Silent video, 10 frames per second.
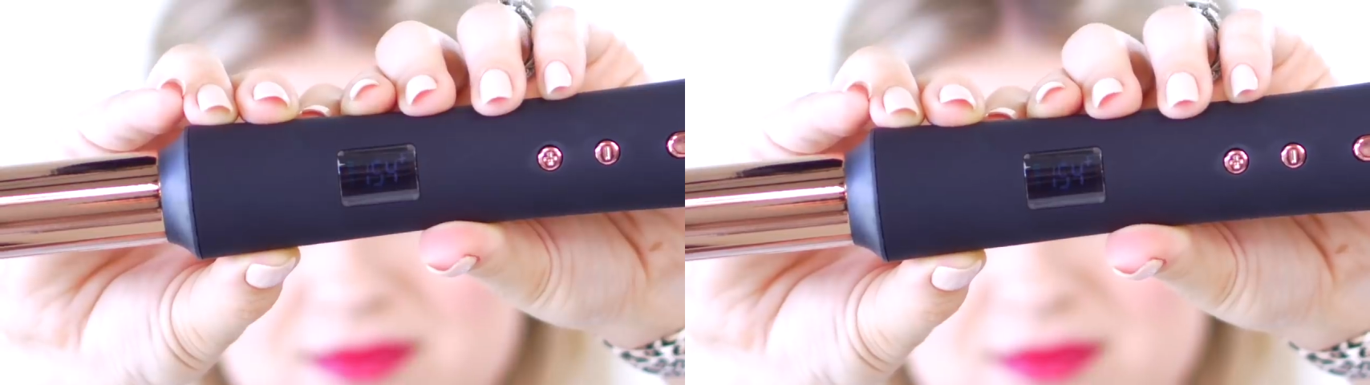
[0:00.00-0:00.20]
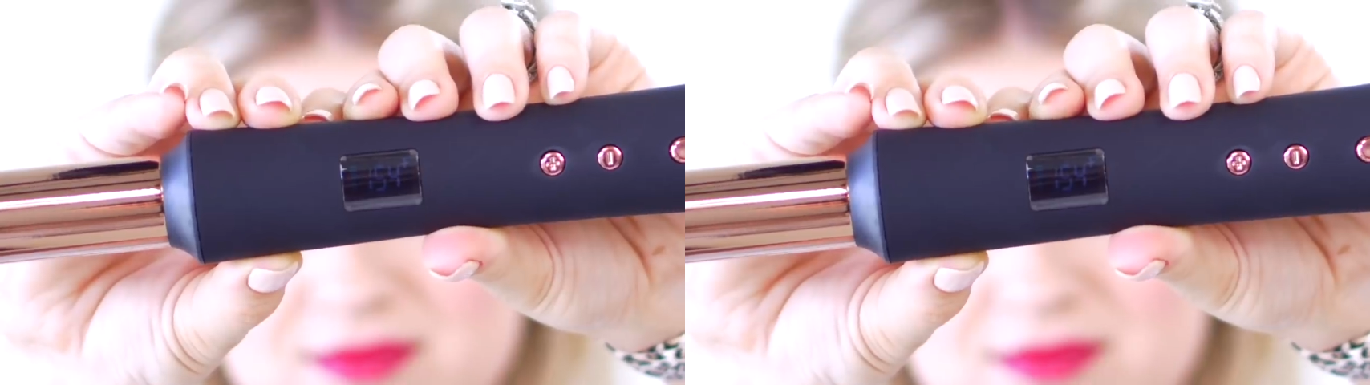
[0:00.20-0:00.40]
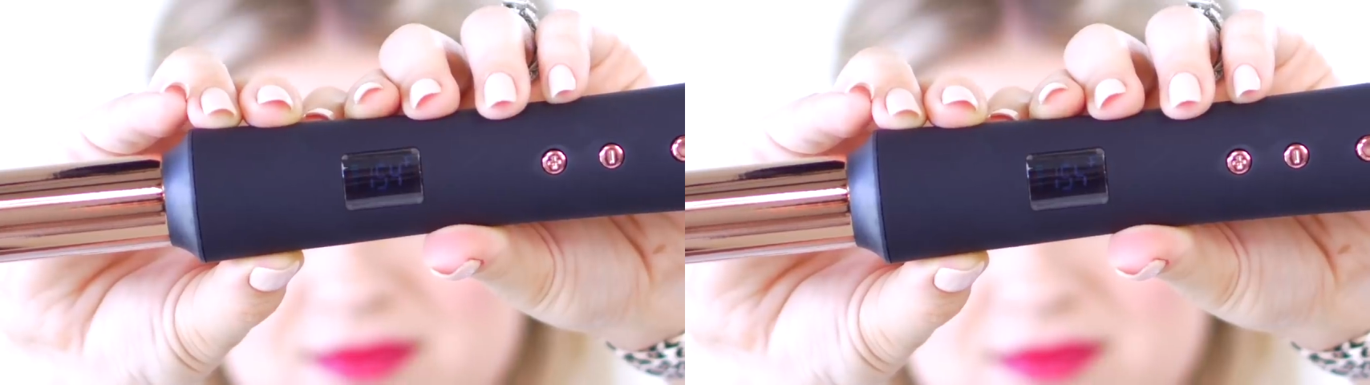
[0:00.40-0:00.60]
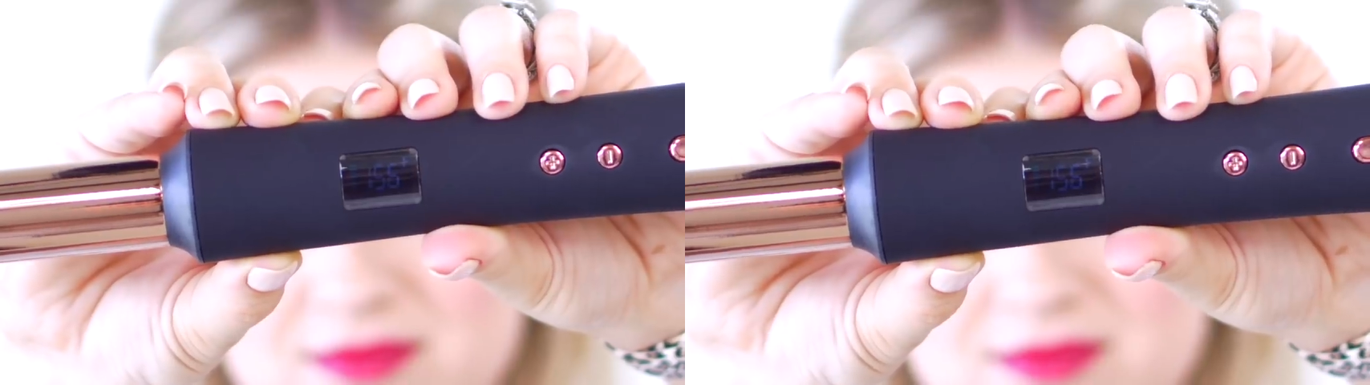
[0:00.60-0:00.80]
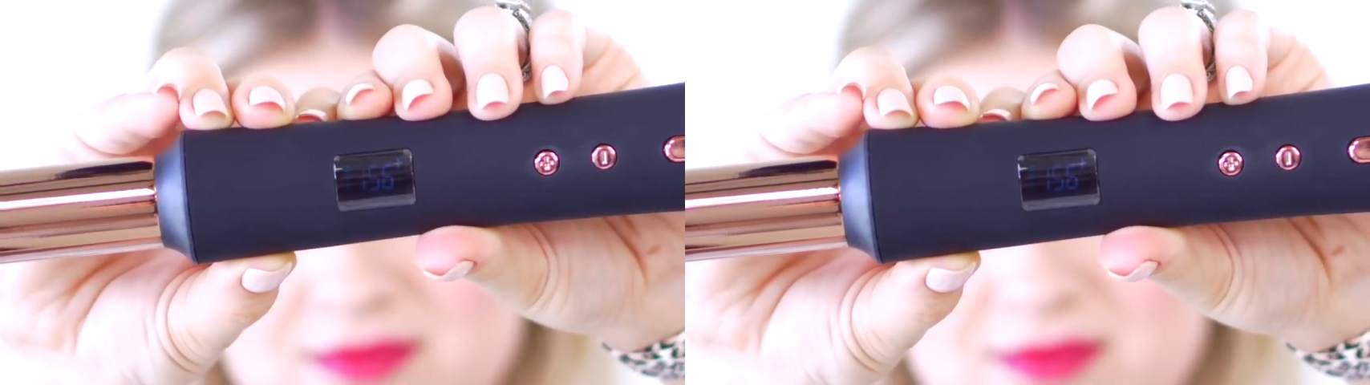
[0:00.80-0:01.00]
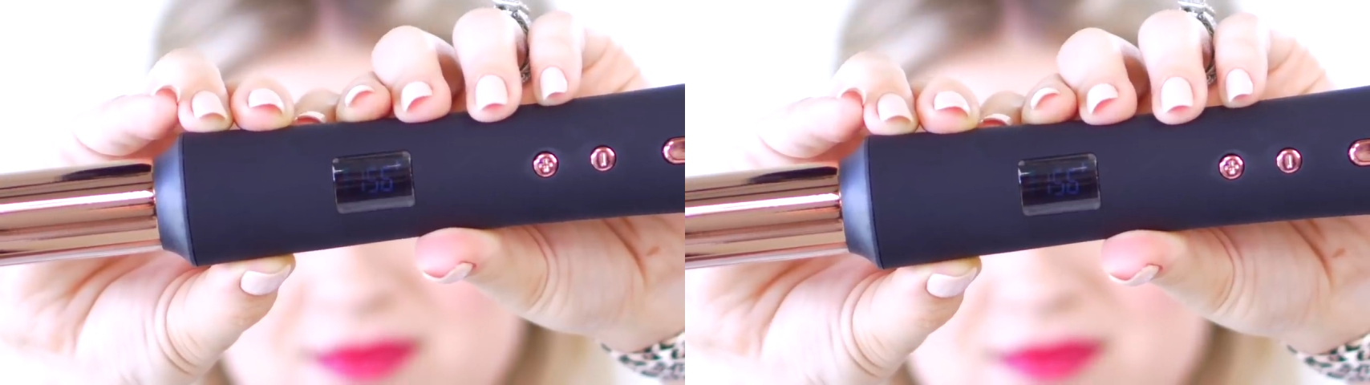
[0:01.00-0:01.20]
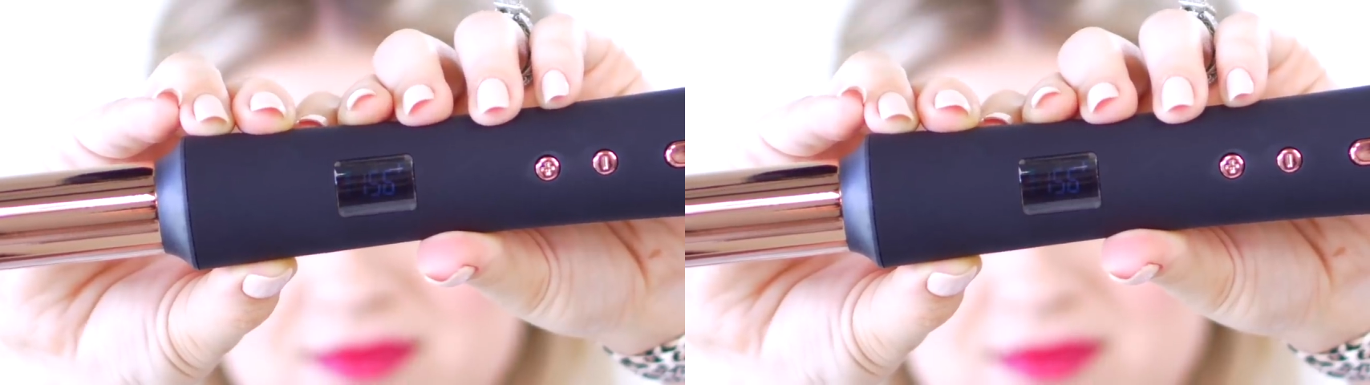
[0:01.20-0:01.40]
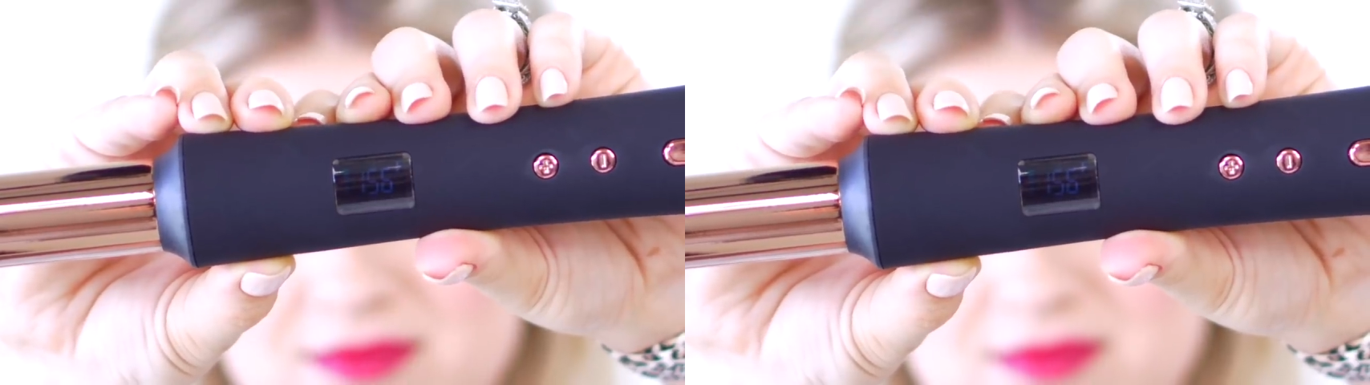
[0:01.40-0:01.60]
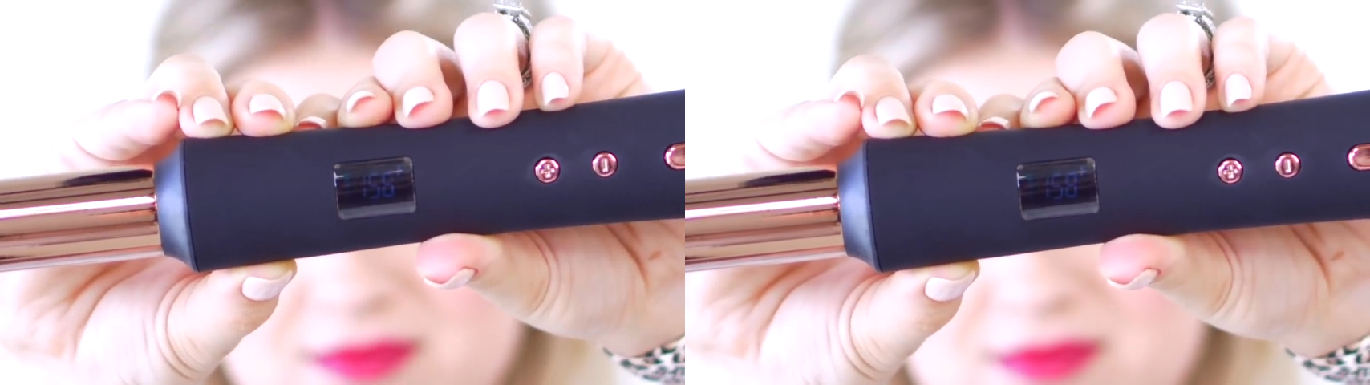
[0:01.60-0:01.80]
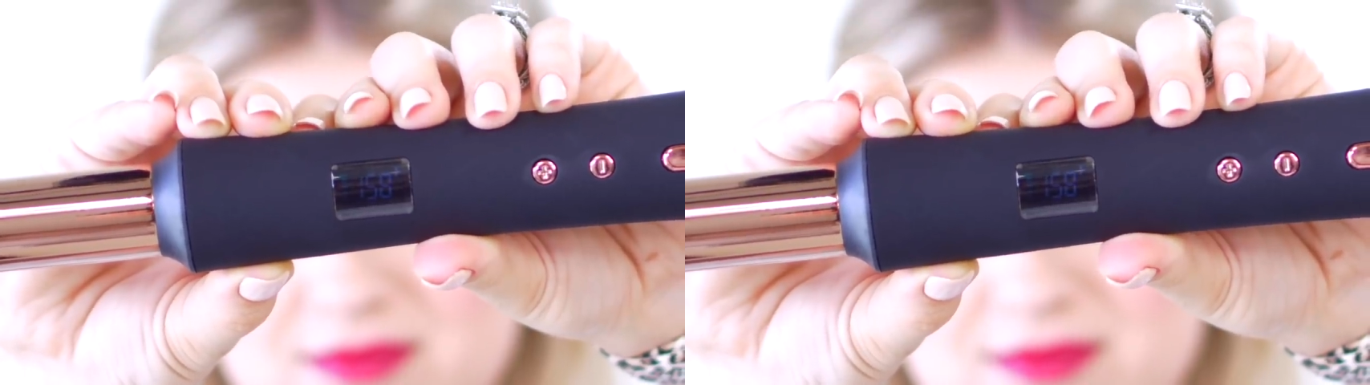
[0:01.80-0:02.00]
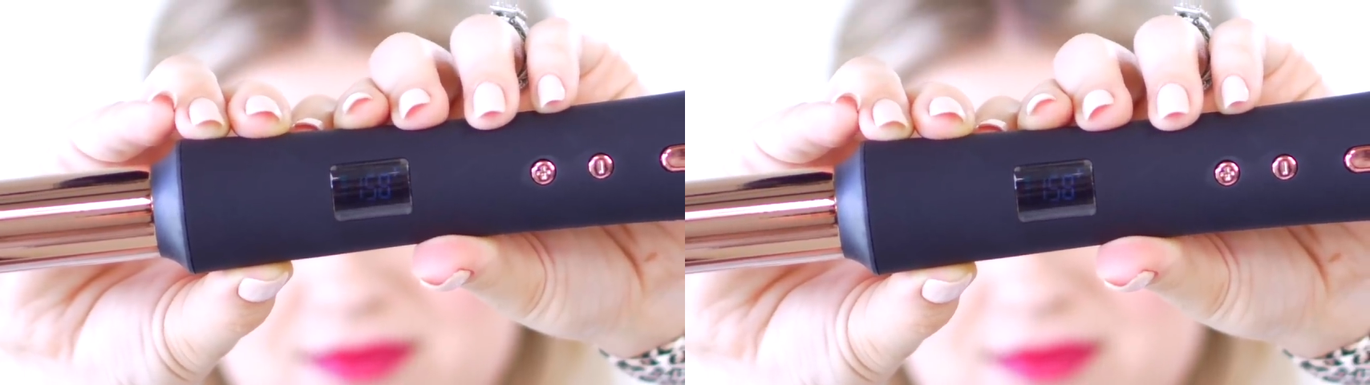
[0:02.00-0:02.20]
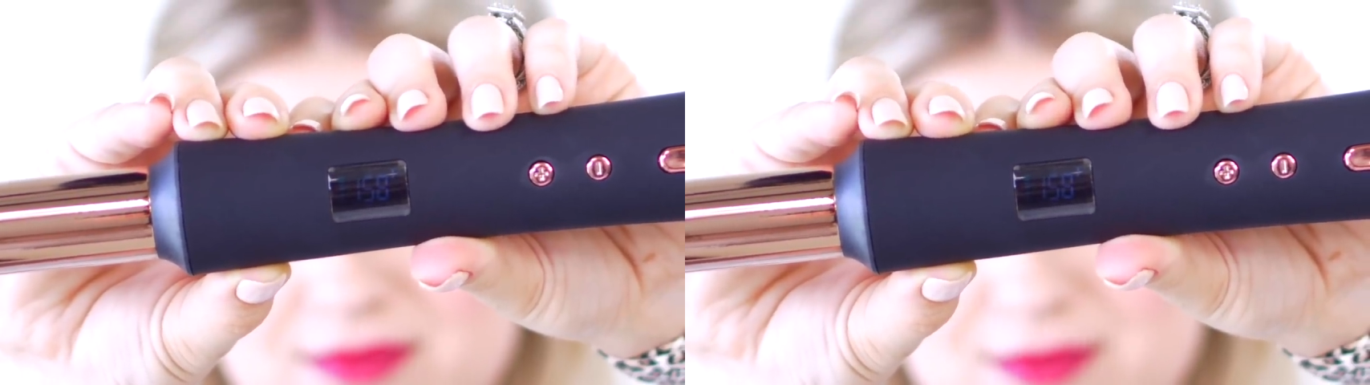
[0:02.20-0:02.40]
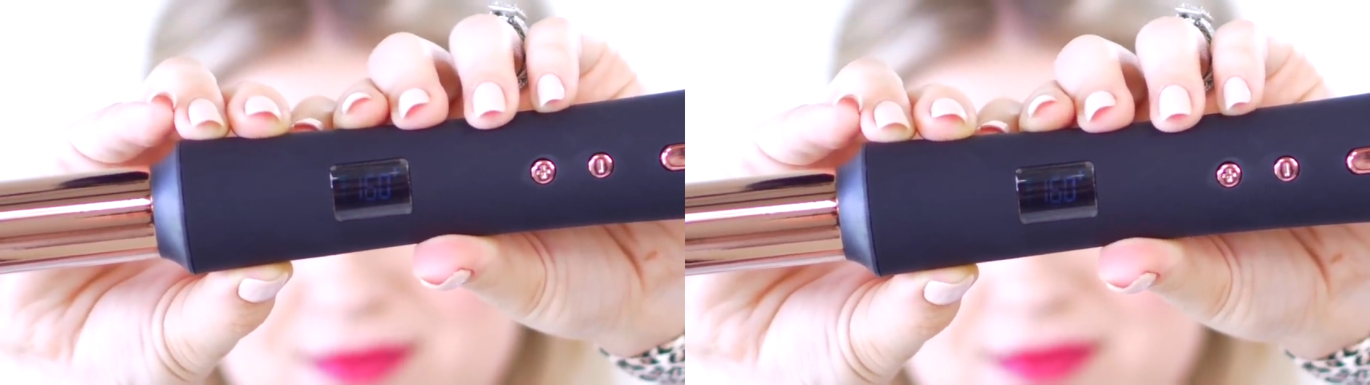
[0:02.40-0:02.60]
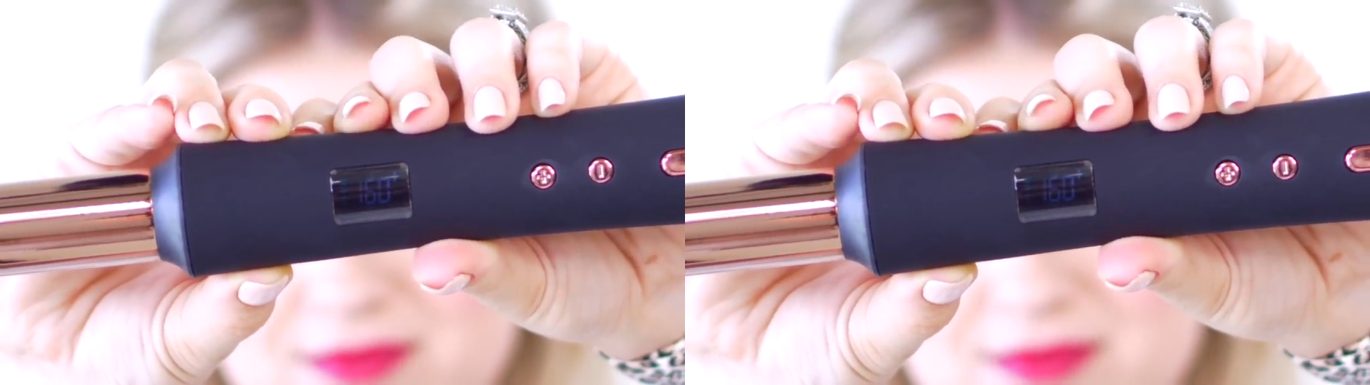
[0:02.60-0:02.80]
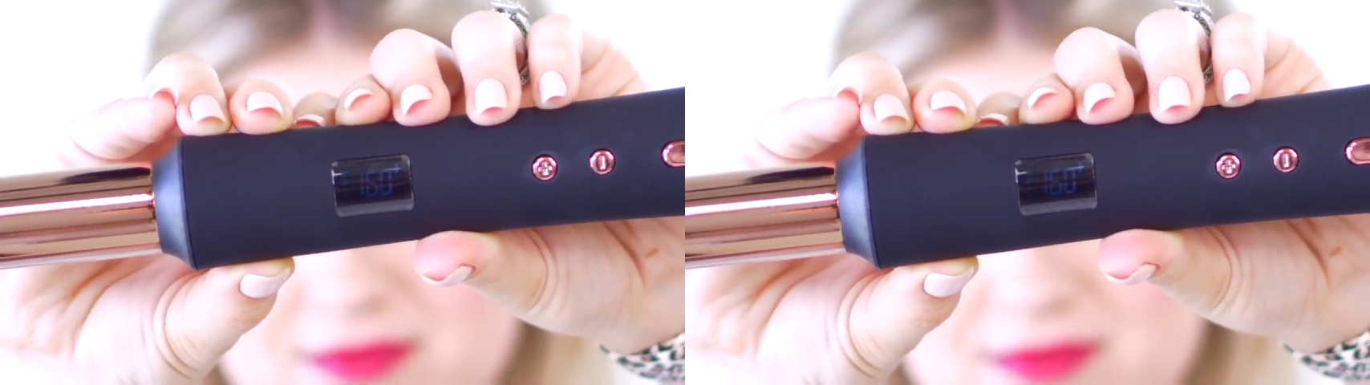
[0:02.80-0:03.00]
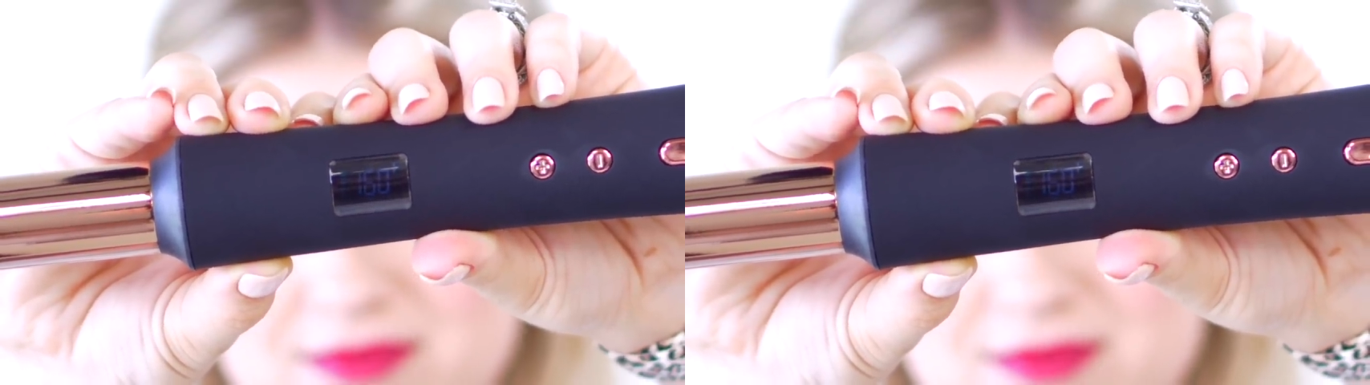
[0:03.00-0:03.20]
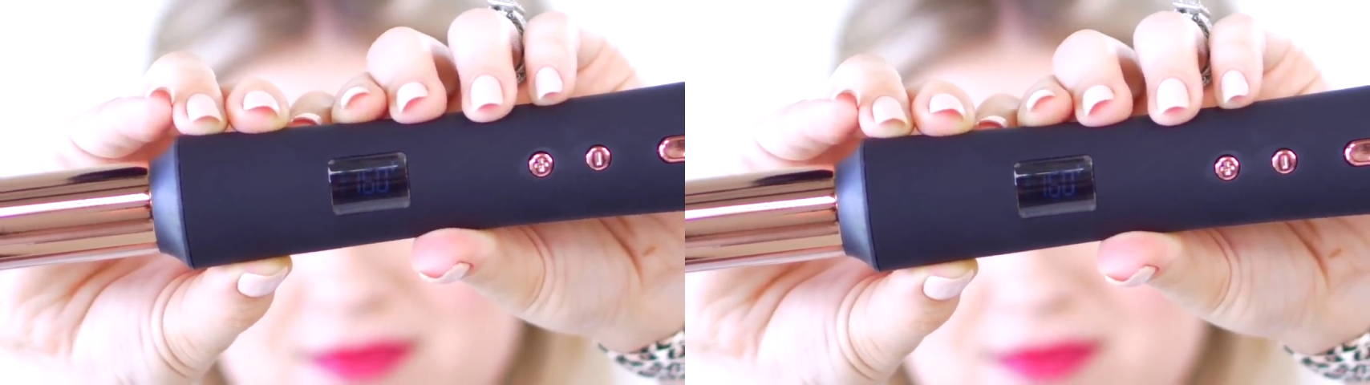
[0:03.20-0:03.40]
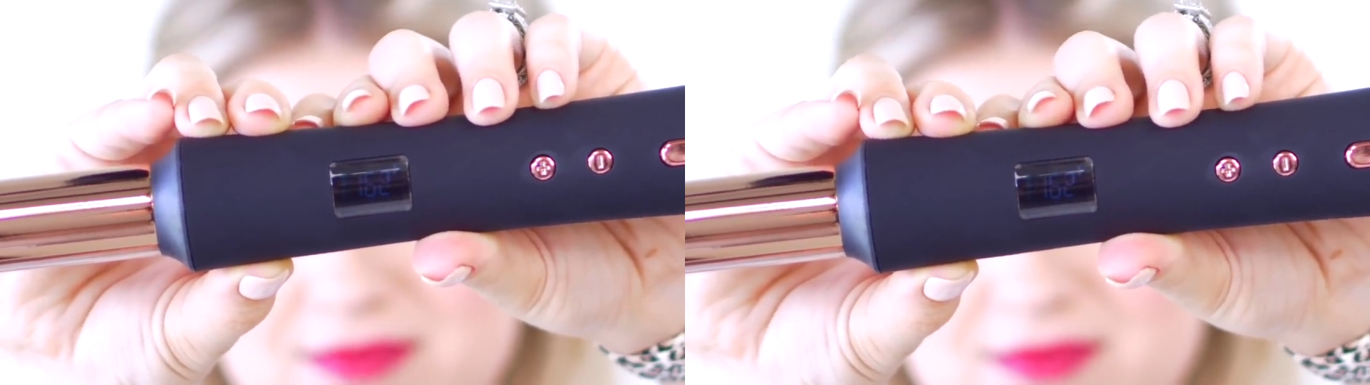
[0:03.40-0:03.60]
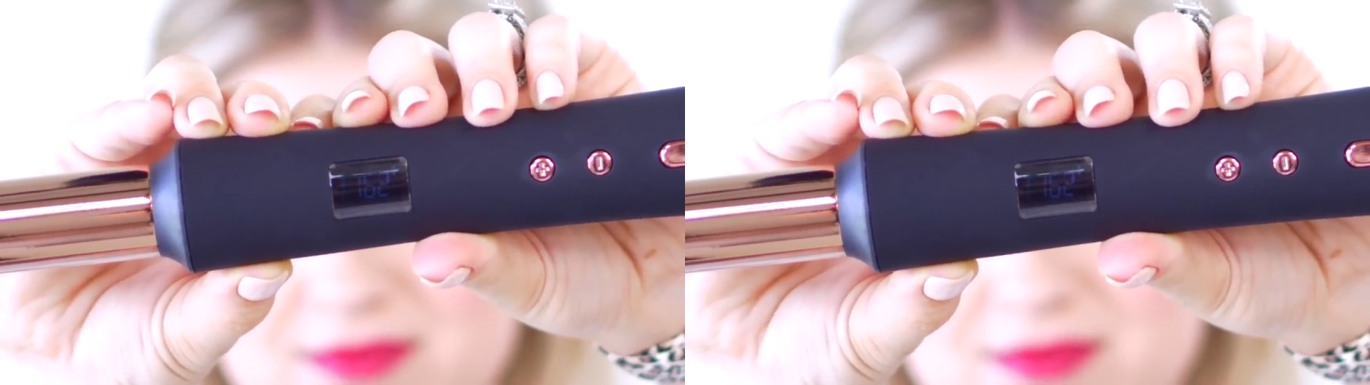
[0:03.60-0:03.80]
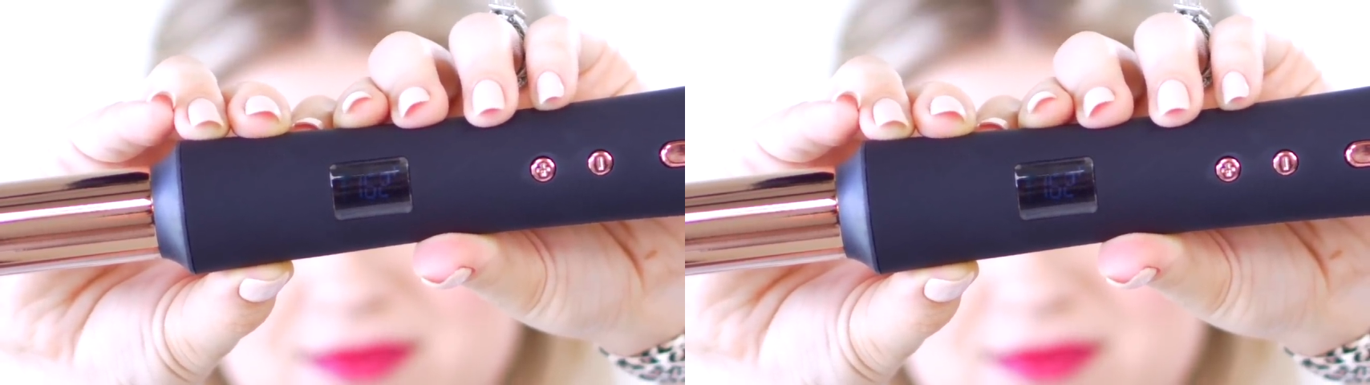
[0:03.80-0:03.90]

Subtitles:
(no speaker visible)